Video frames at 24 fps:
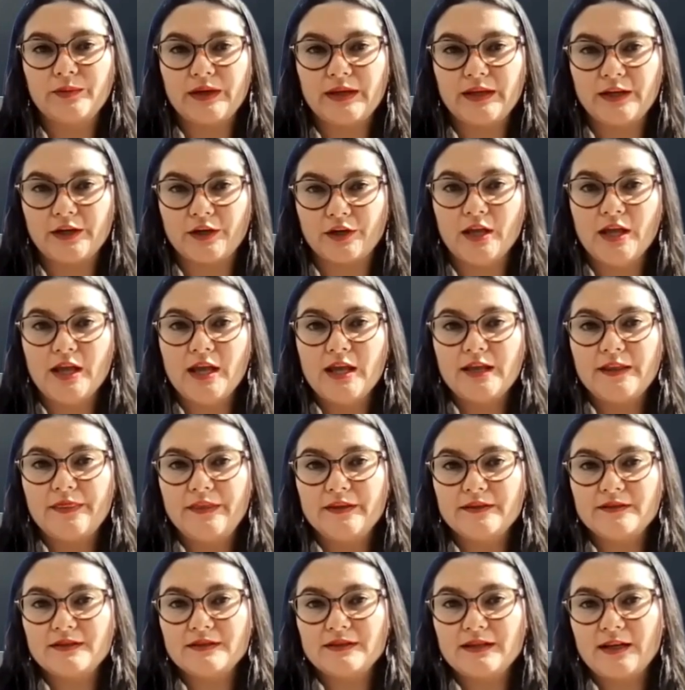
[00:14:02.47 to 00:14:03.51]
way here.
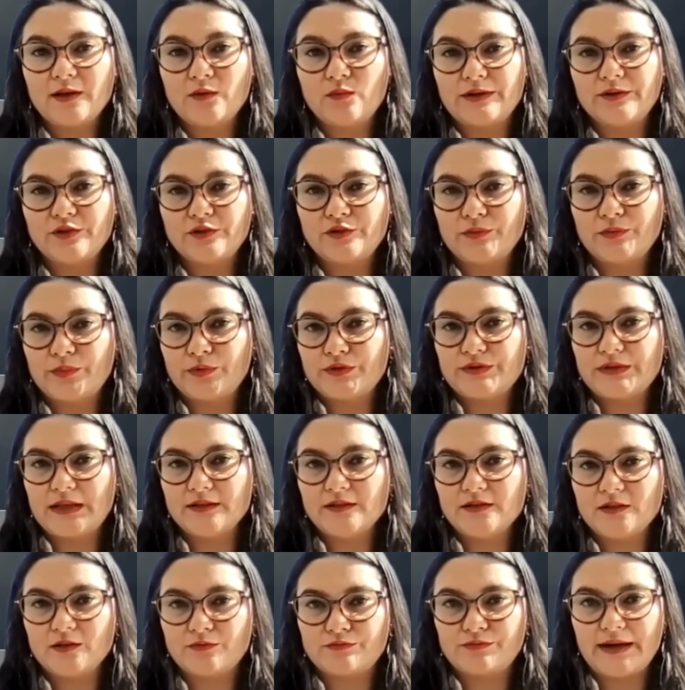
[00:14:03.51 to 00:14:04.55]
This is like
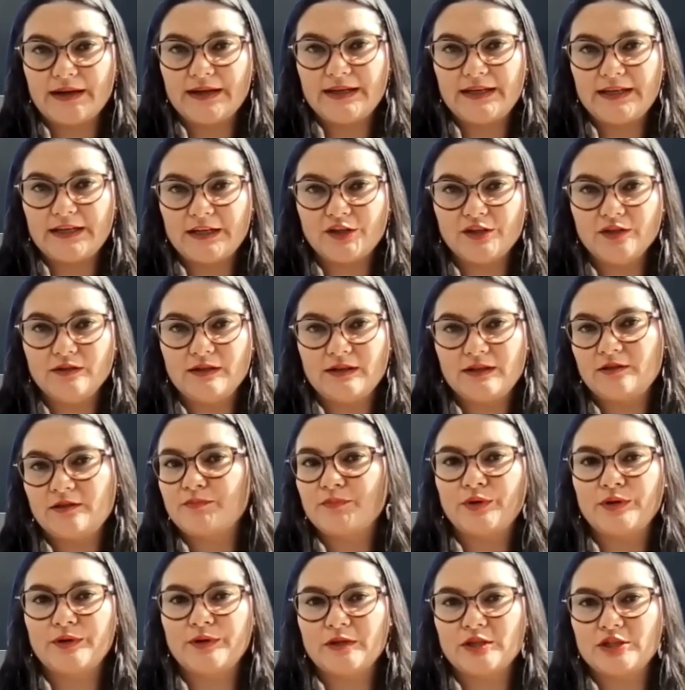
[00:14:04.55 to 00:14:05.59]
100%, so right here, it's
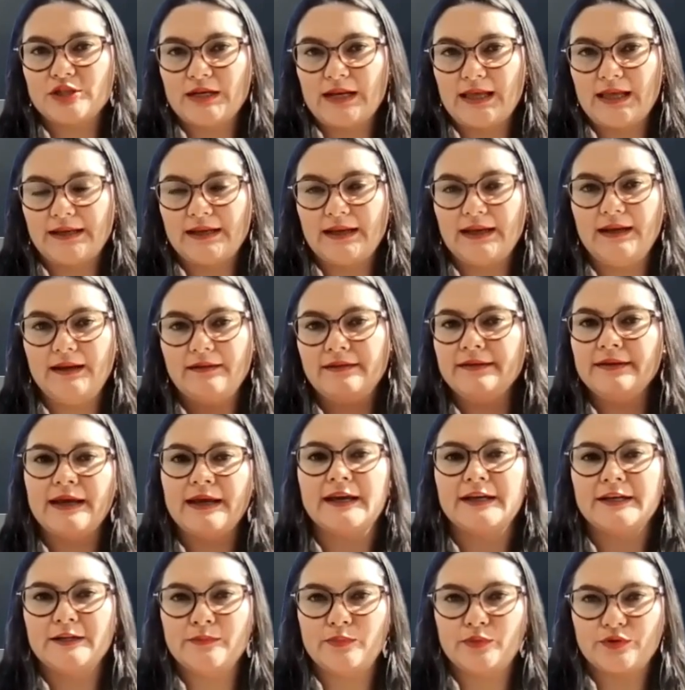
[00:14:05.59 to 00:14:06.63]
pretty much like
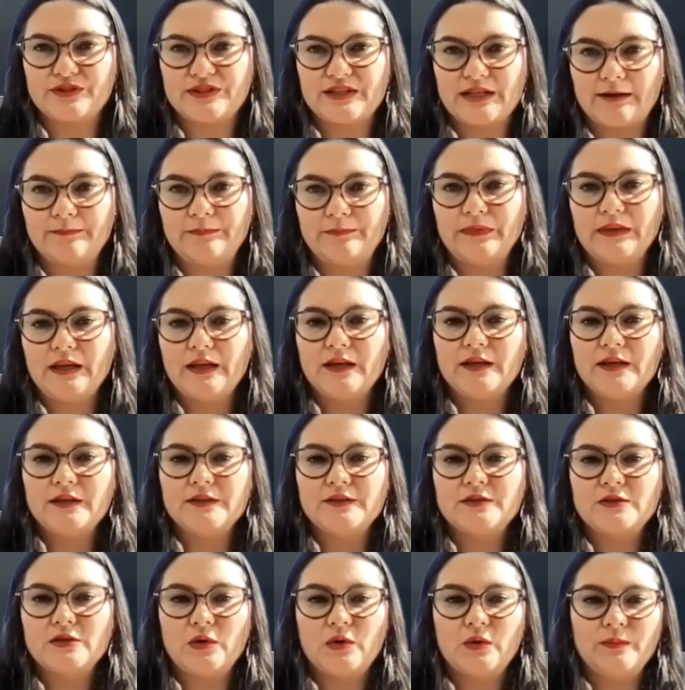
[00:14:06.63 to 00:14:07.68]
90%.
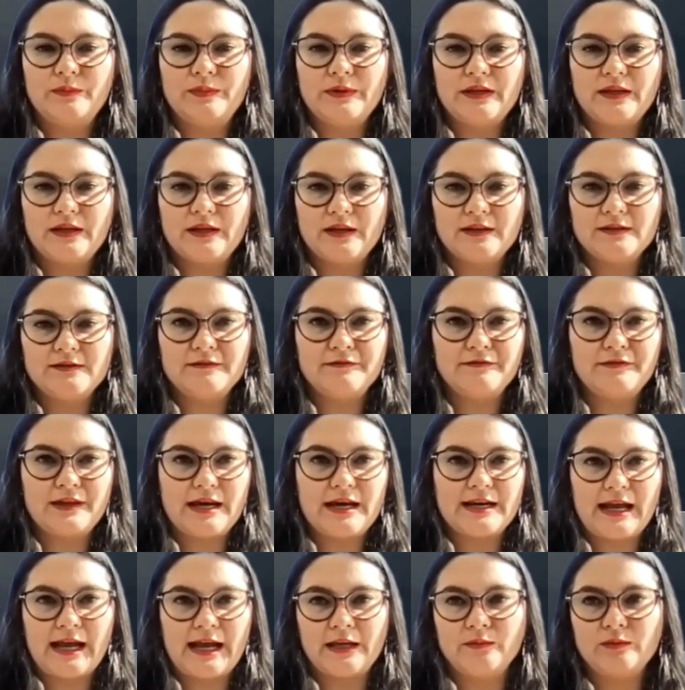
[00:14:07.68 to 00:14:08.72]
So because of
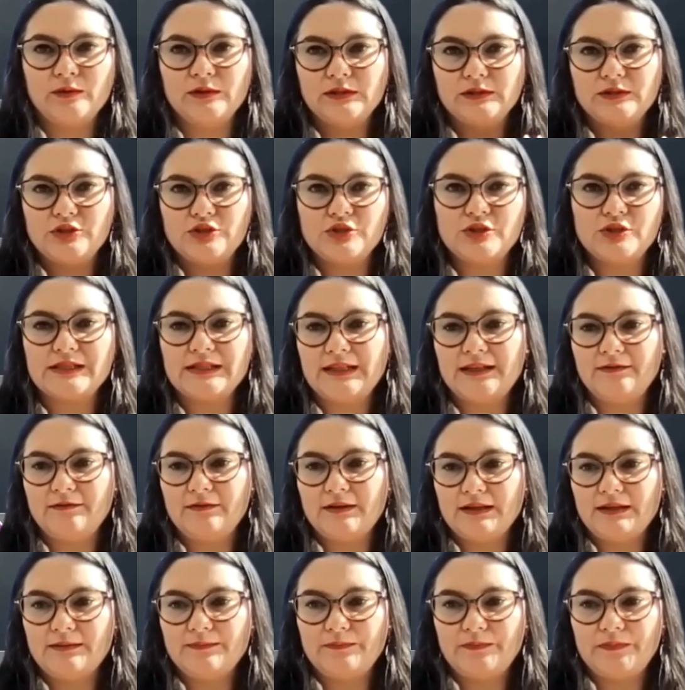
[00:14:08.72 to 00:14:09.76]
that, I will just leave
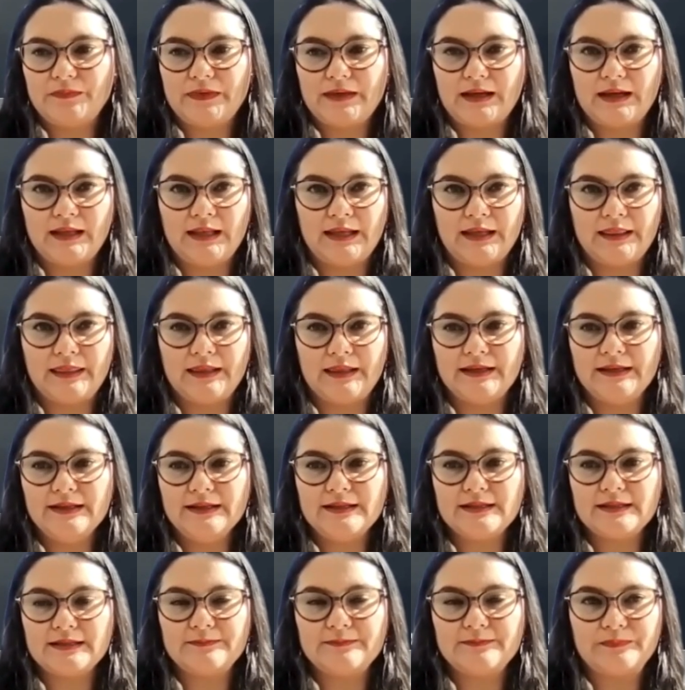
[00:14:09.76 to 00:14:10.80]
it like
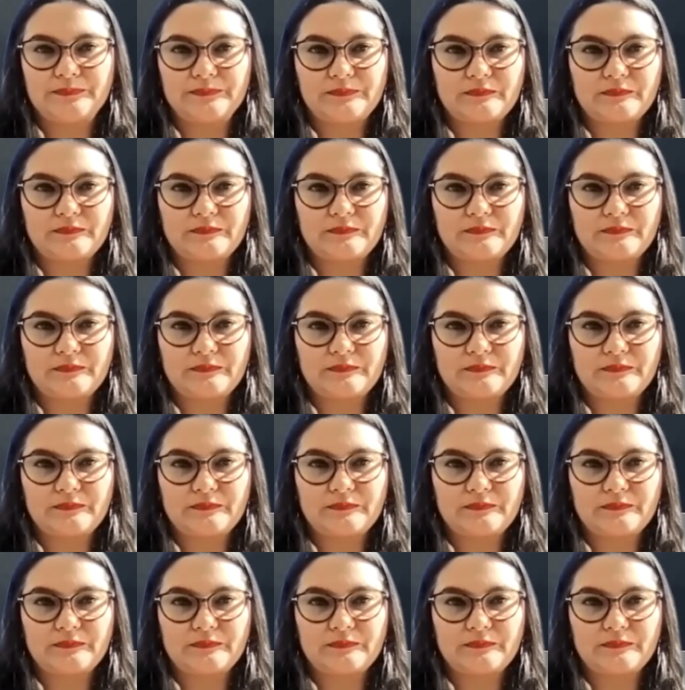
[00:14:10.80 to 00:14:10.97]
this.